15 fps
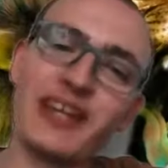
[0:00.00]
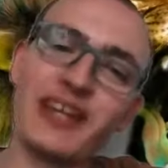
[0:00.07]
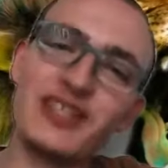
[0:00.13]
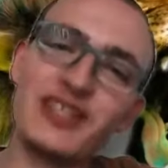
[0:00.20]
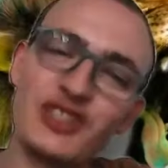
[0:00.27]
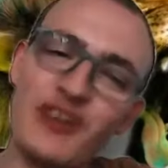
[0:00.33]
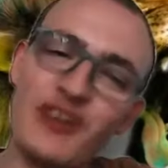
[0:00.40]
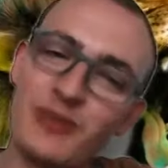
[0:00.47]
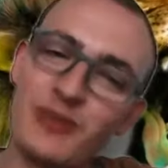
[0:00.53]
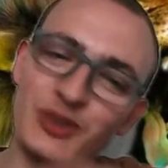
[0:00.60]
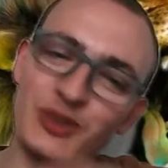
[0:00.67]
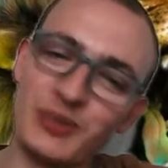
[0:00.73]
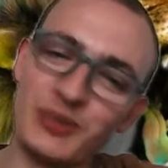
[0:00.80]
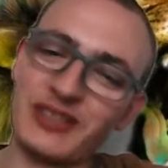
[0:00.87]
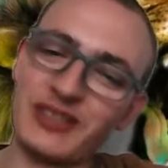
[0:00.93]
Instagram and
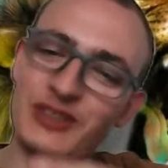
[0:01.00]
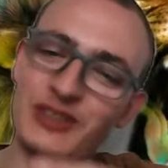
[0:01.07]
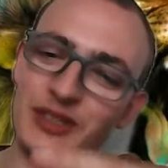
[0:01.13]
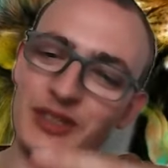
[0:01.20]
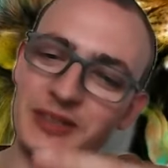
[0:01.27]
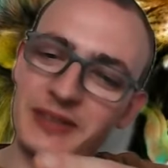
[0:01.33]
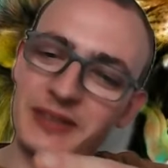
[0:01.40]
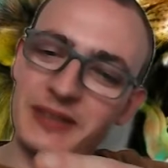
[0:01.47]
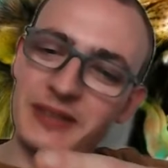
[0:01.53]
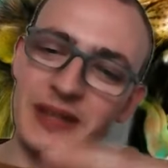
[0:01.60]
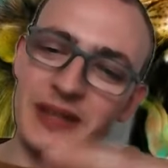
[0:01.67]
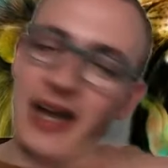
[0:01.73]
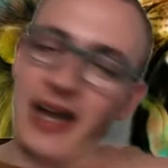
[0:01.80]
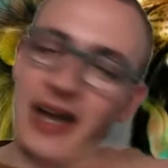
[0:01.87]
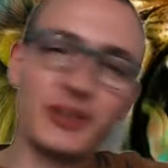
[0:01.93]
Twitter,
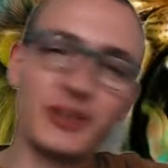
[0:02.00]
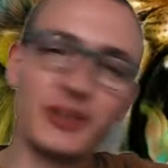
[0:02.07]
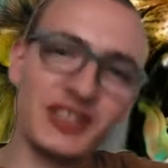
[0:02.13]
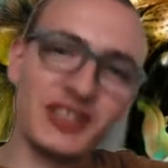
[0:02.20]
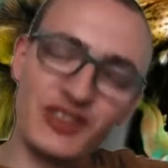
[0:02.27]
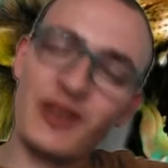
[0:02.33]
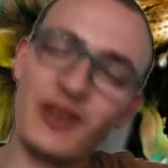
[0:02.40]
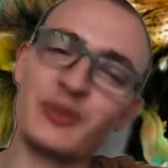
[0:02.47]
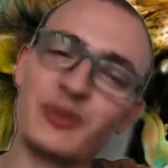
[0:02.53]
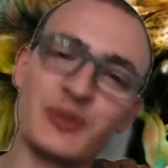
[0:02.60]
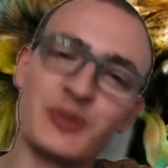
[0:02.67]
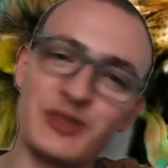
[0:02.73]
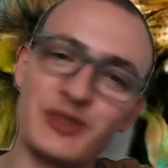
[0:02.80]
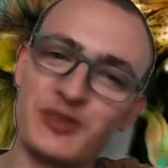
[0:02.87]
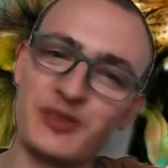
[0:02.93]
I'm on Instagram and
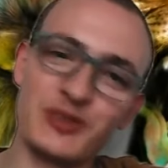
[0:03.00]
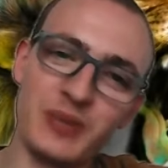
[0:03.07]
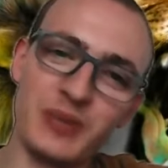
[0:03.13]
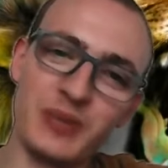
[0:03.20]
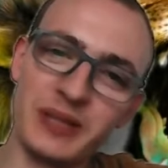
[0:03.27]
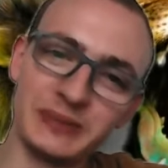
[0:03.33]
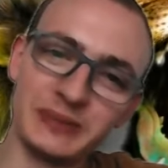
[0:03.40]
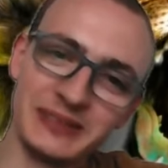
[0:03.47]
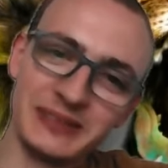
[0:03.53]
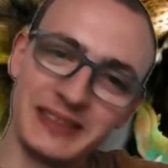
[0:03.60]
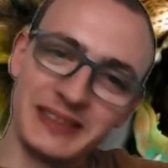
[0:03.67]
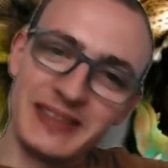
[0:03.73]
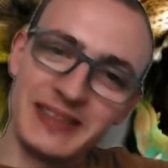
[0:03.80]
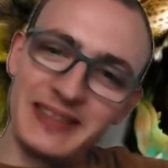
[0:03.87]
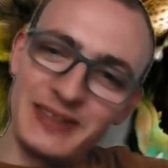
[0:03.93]
Twitter as well.
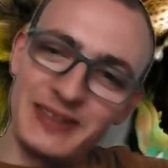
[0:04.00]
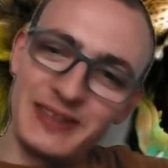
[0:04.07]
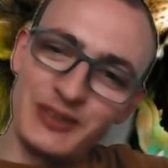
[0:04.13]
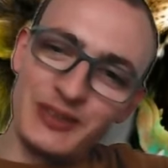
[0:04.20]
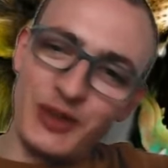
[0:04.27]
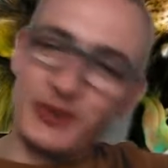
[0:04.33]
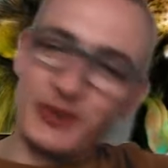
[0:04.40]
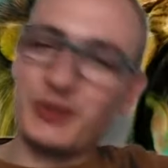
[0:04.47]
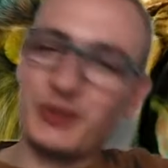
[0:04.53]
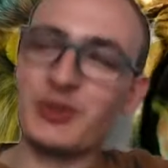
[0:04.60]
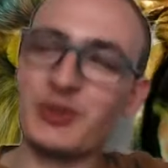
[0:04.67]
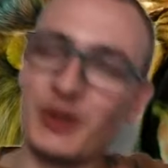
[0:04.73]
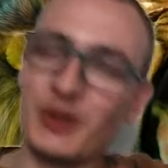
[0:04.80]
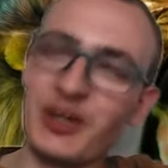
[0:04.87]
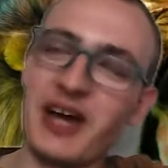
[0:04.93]
Also, we
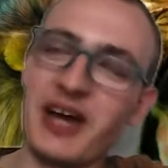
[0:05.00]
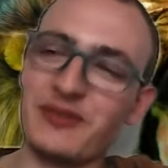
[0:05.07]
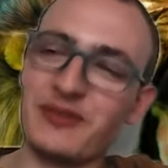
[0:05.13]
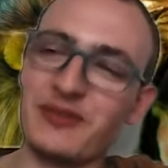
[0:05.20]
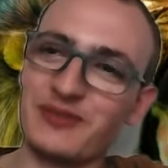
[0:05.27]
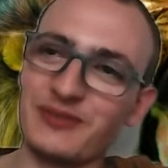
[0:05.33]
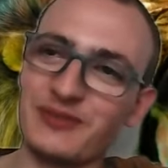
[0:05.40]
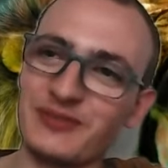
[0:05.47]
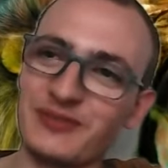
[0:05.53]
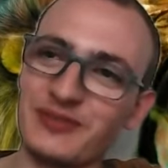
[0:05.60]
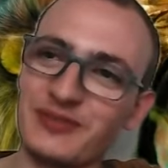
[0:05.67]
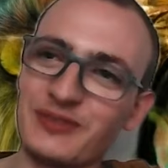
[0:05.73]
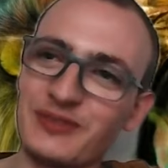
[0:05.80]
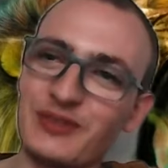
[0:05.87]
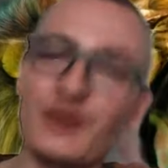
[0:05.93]
don't have
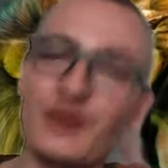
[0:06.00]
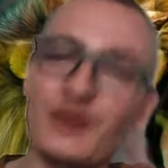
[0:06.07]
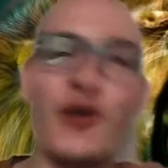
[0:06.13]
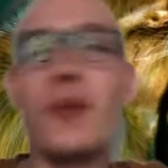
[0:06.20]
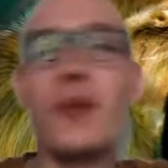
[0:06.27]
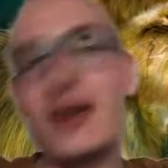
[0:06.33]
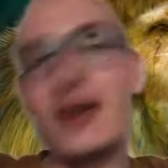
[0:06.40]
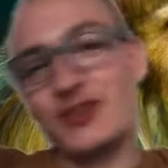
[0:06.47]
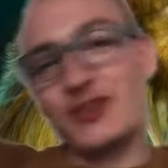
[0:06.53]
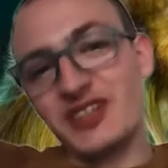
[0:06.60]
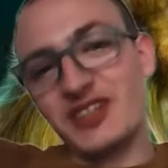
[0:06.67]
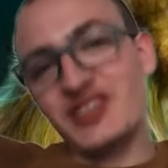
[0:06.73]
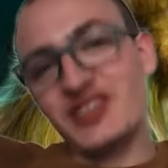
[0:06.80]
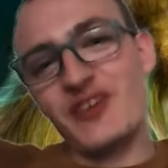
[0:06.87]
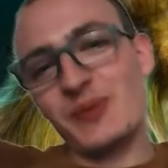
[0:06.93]
the Roar Makerz on
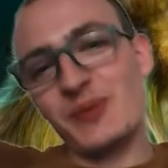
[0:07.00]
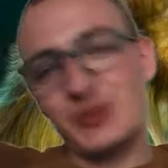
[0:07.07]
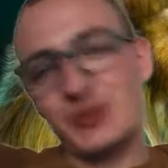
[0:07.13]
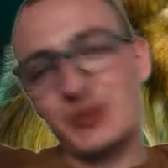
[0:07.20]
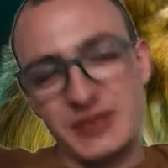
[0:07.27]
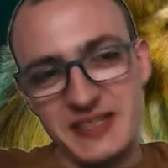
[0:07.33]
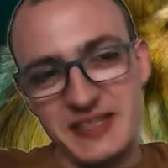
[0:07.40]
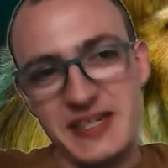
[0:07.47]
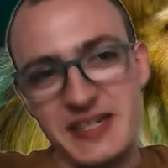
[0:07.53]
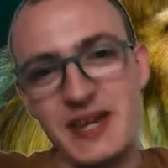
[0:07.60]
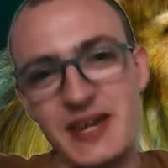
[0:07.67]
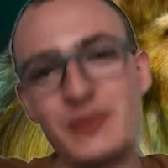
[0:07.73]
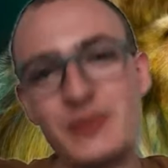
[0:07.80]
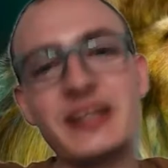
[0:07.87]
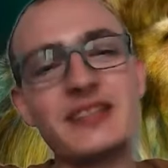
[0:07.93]
Instagram and Twitter
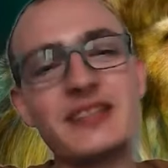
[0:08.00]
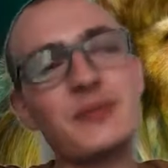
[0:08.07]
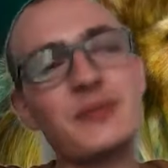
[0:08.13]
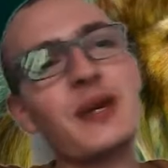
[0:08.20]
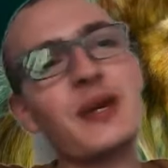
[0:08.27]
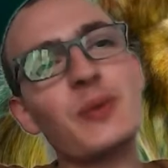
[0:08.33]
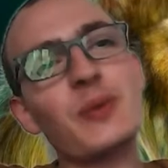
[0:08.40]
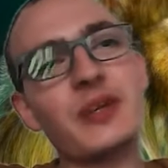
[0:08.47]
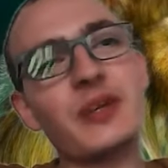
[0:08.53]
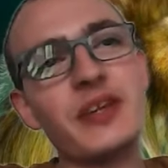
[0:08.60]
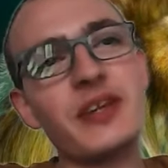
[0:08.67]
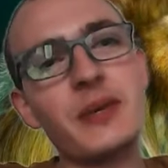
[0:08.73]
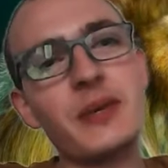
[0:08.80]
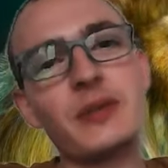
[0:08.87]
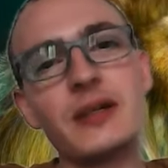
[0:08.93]
yet. We need to make one of
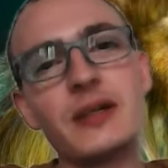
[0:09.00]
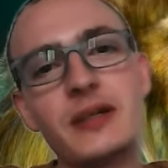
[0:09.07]
them.